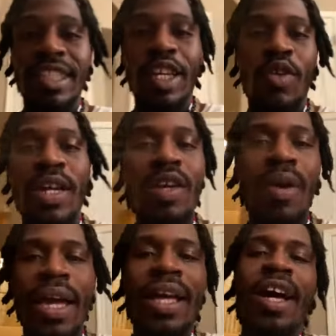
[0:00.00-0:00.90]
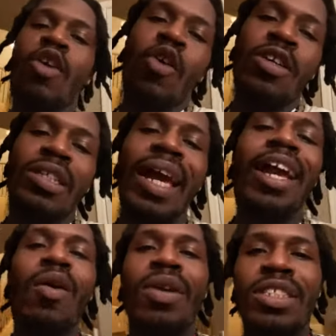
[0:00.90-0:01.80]
to tell you anyway. Of course, they
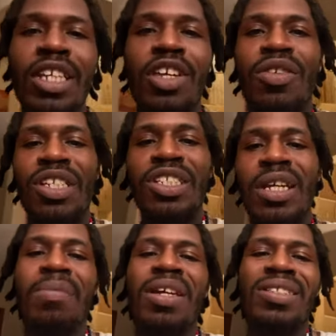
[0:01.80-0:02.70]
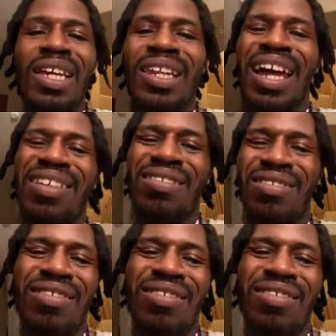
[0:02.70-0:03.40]
ain't going to want to tell you this shit because they like,